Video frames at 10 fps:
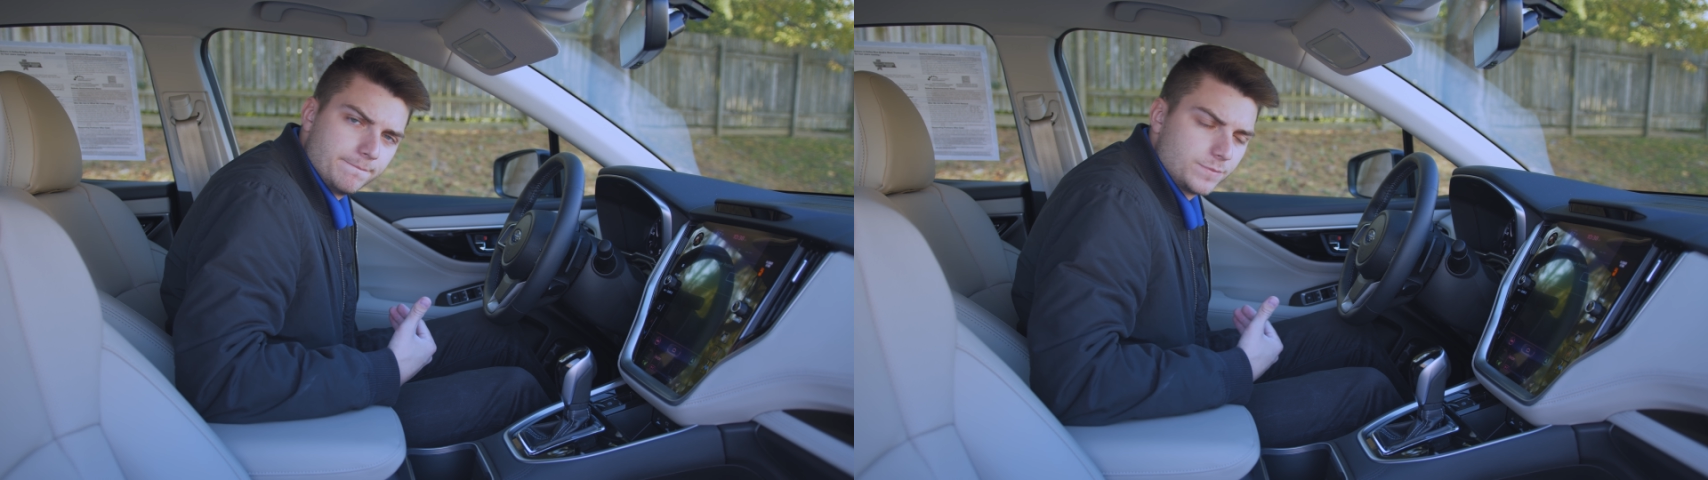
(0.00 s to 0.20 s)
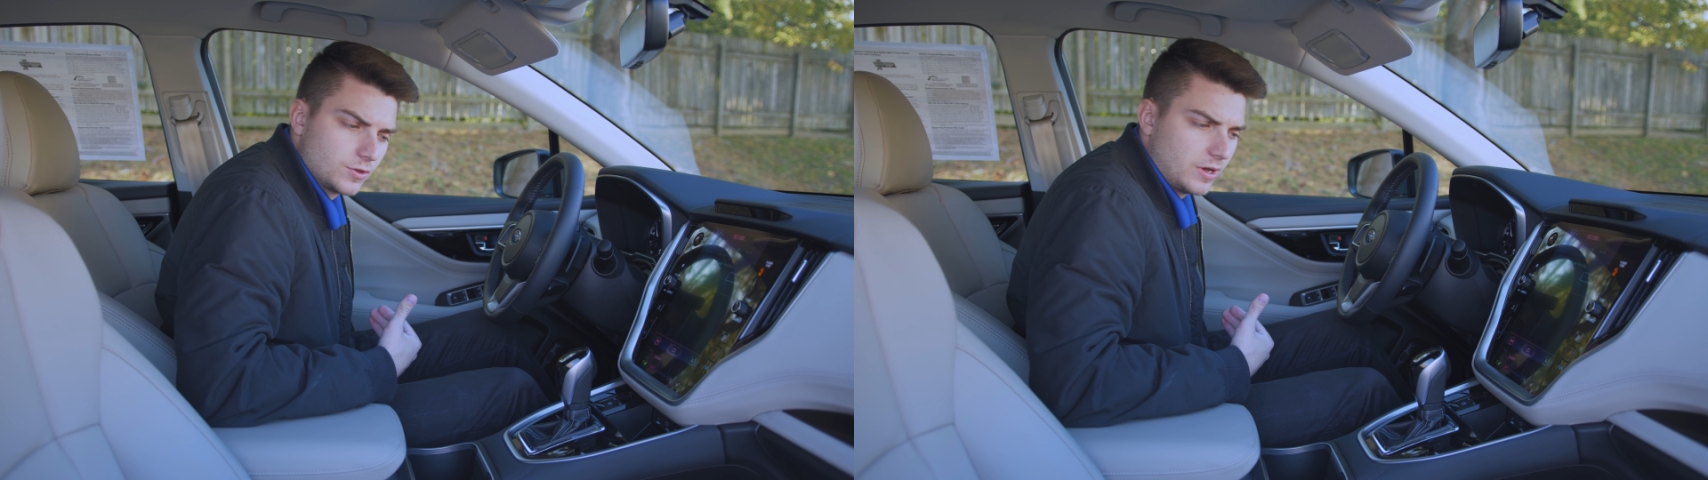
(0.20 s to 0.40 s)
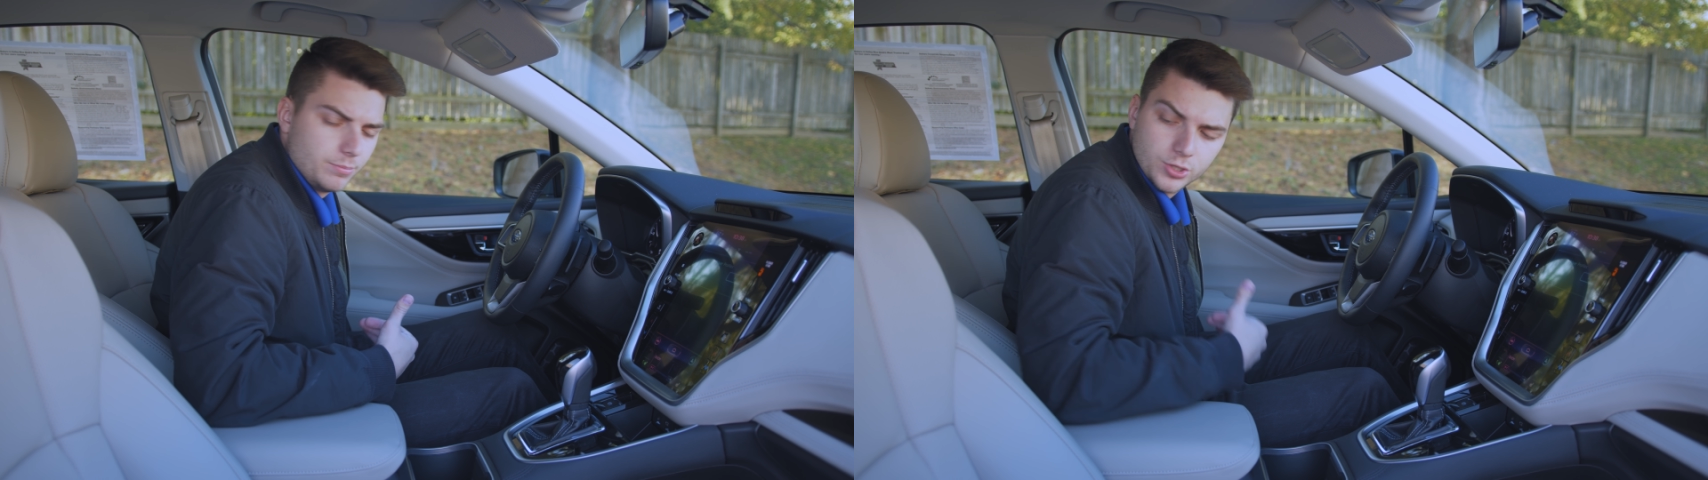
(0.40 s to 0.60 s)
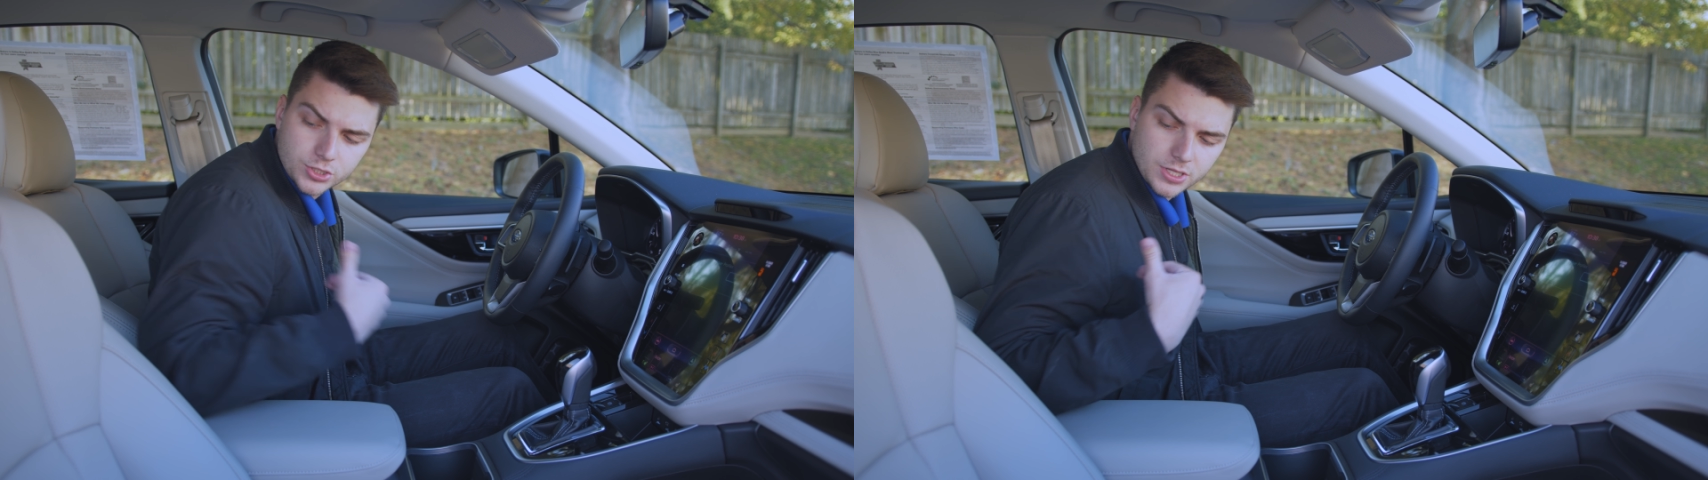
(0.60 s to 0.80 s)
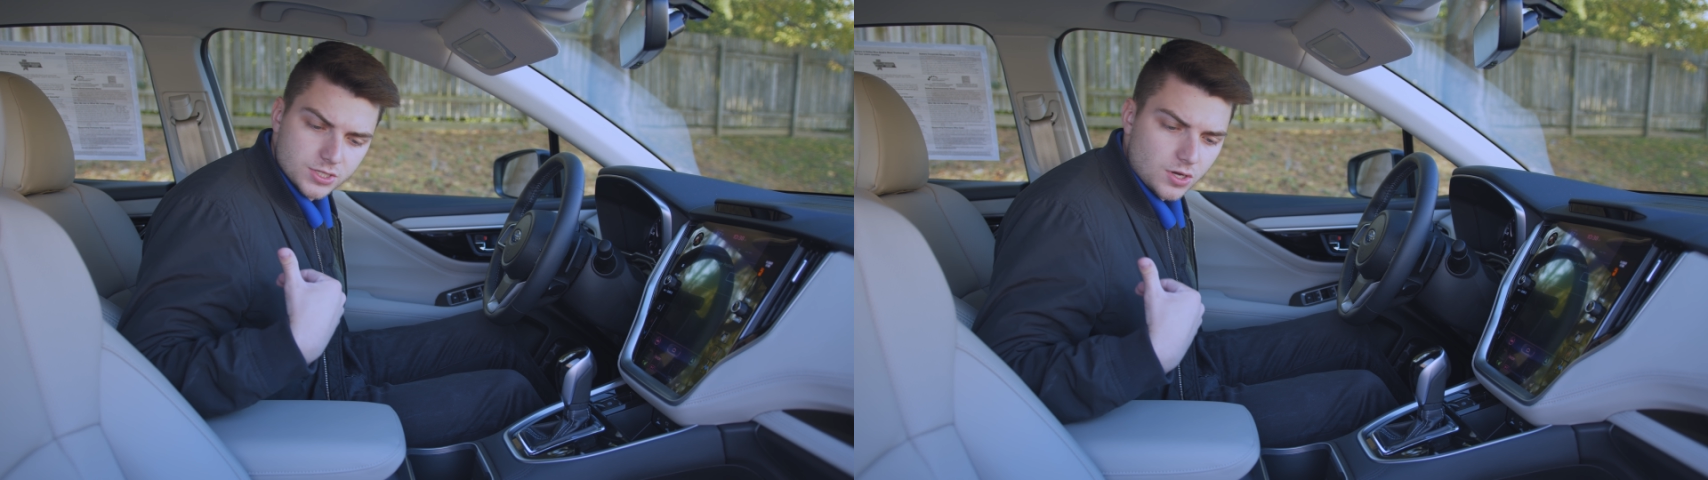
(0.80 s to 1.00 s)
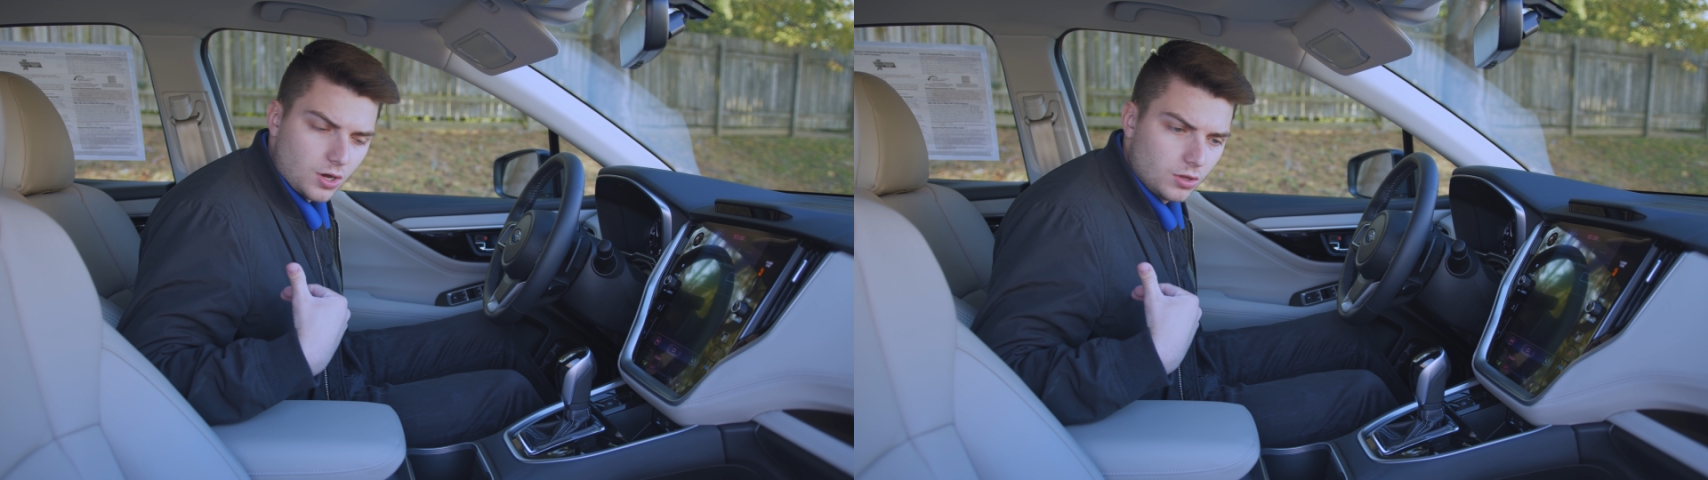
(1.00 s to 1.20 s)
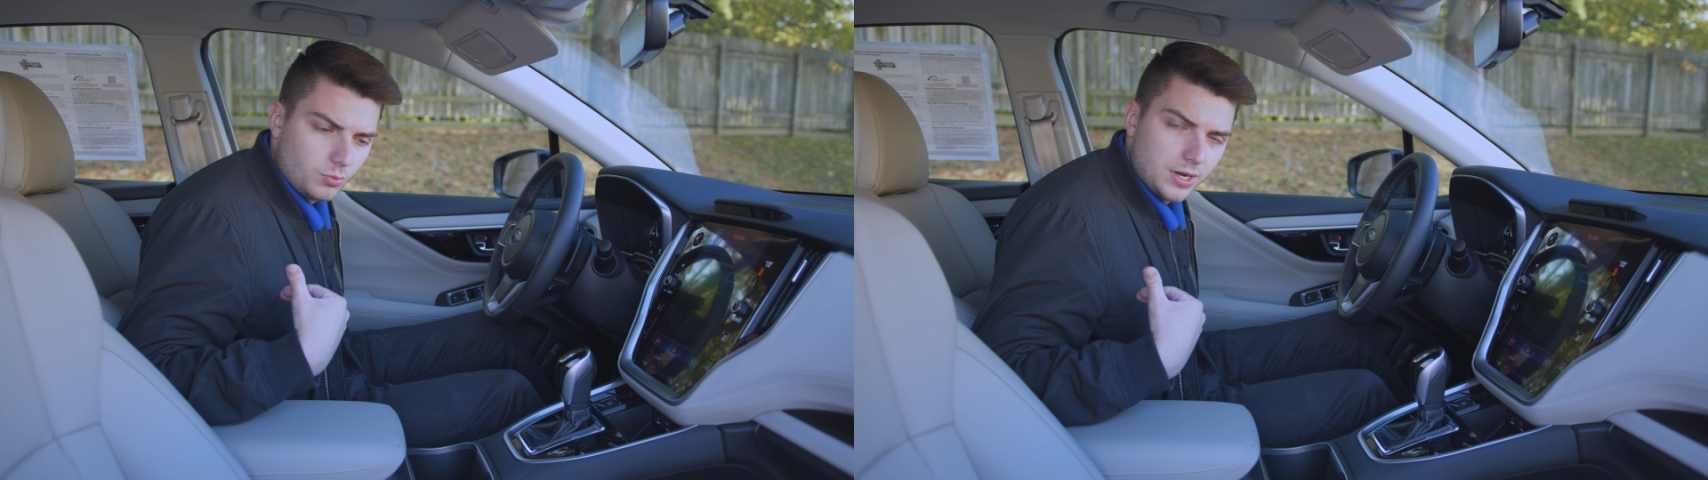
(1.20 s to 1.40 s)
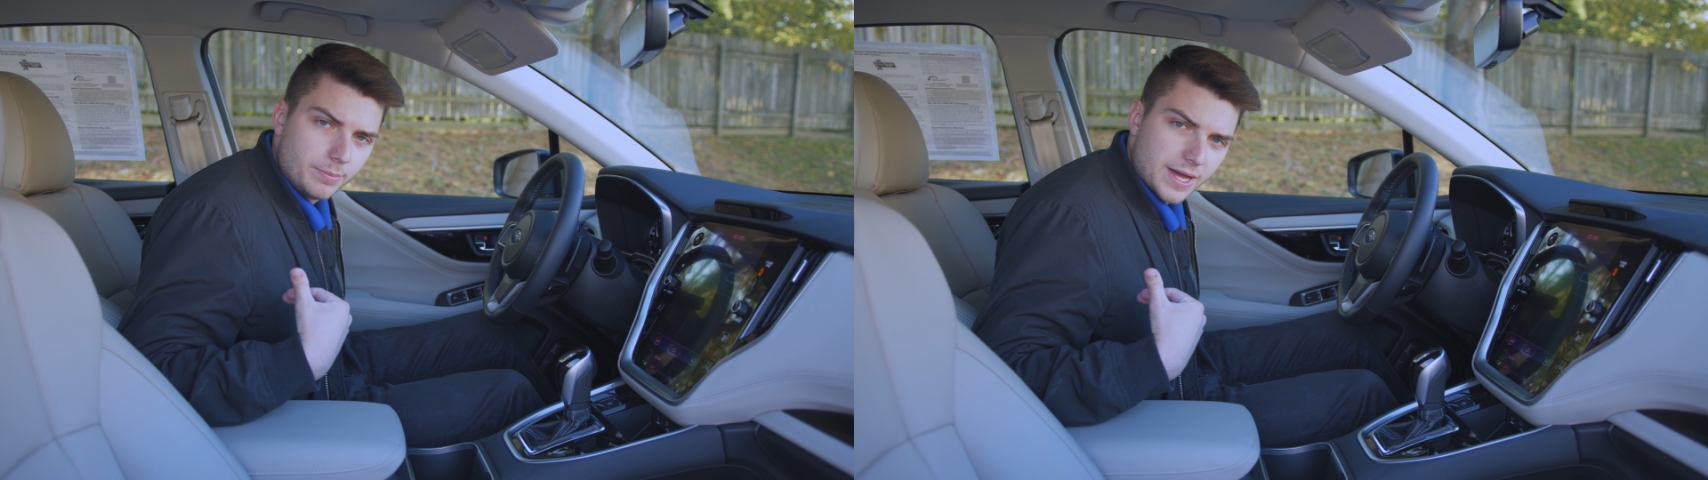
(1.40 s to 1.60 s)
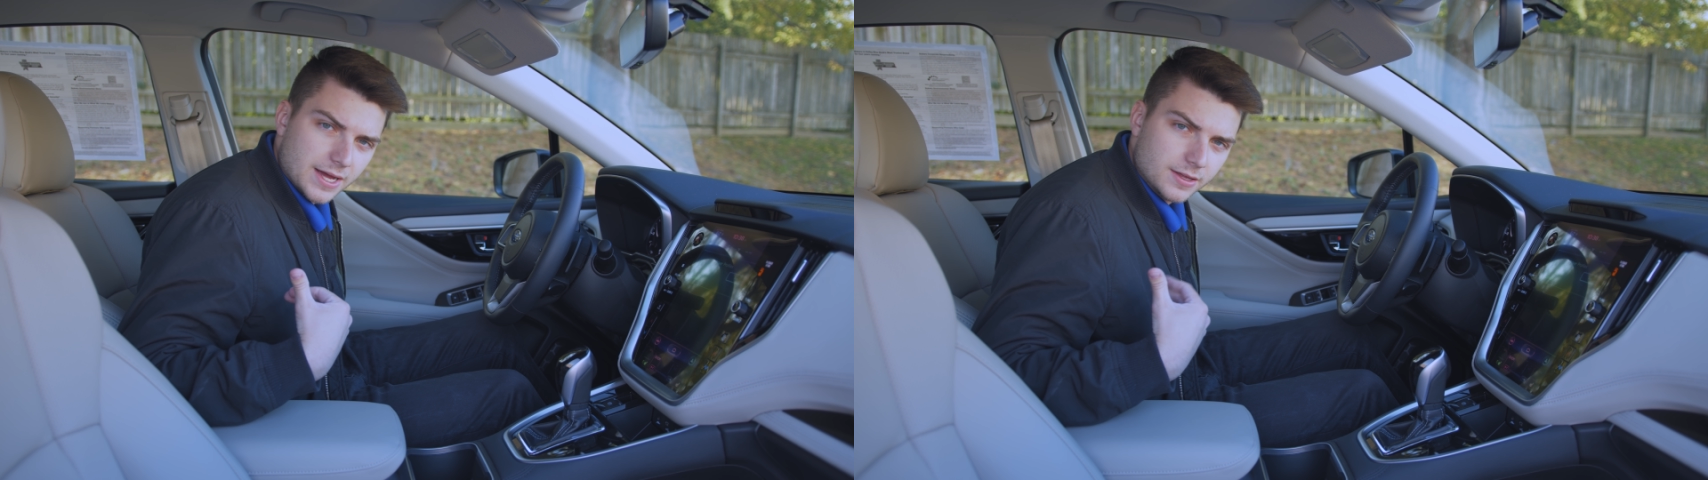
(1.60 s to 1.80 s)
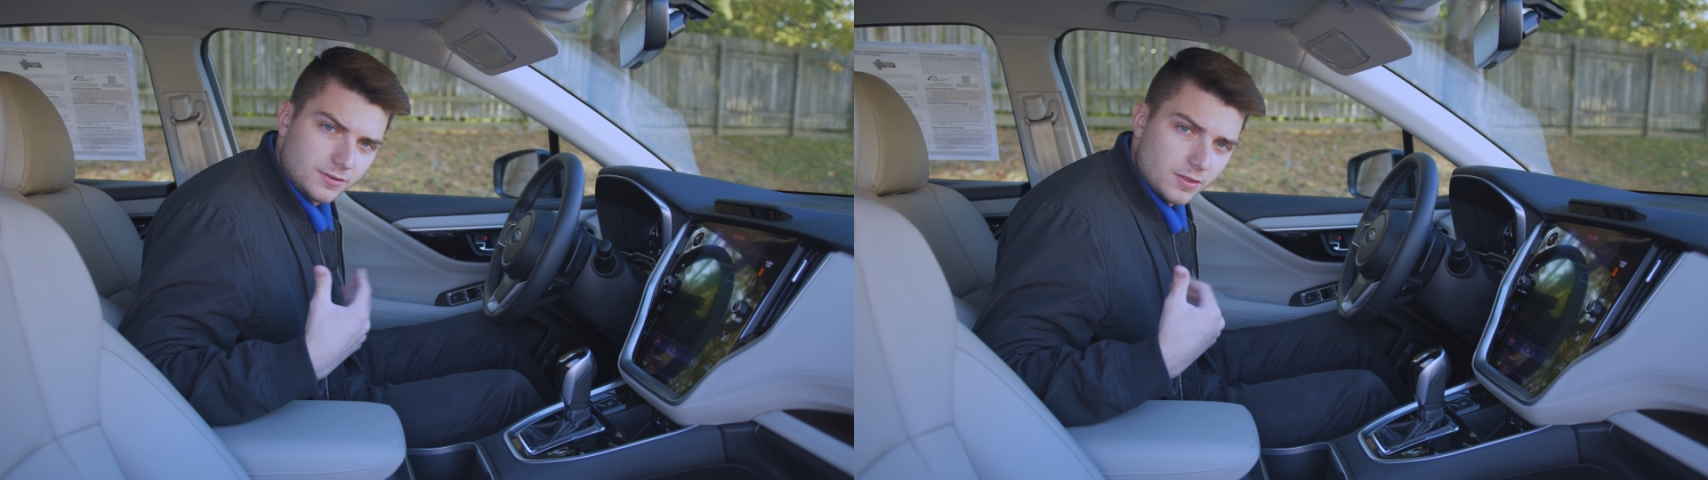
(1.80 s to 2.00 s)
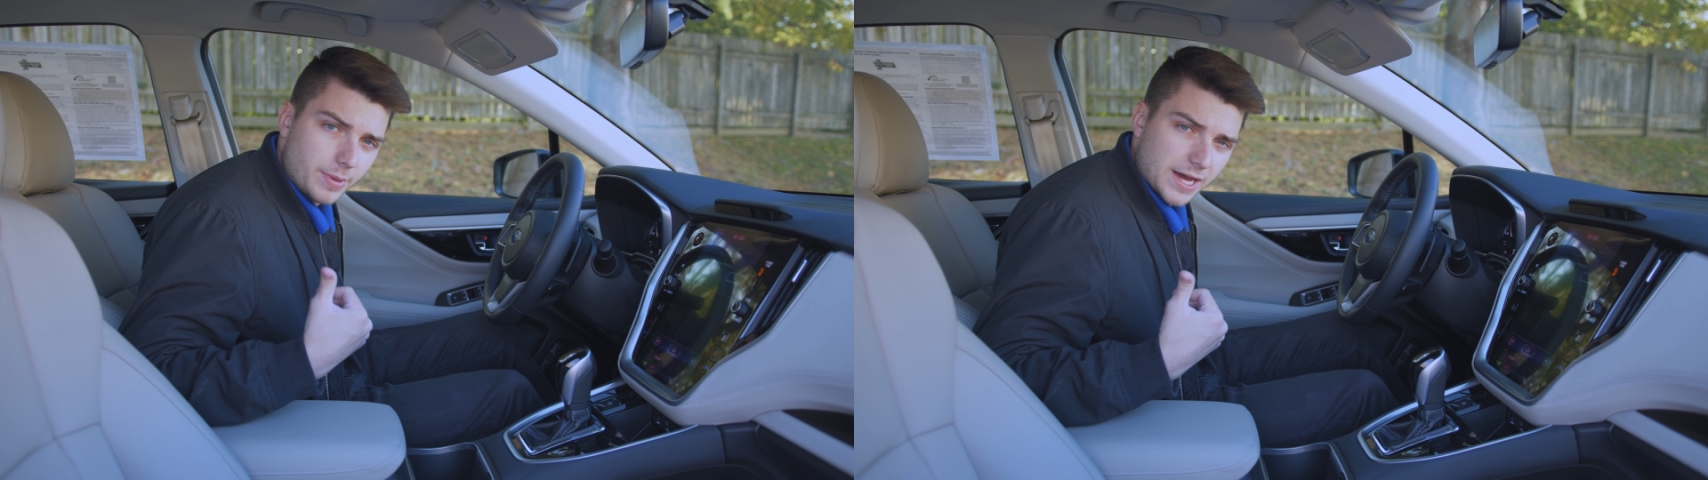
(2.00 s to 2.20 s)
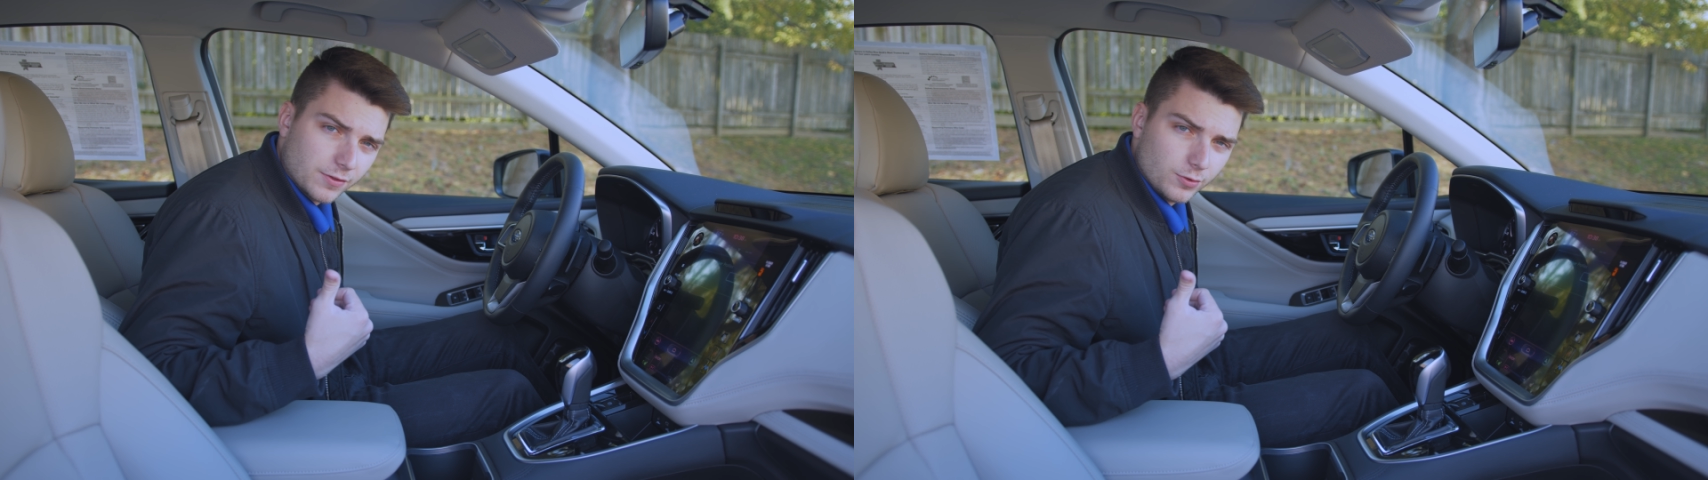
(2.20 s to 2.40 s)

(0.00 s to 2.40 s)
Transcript: So I'm pushing this all the way to the back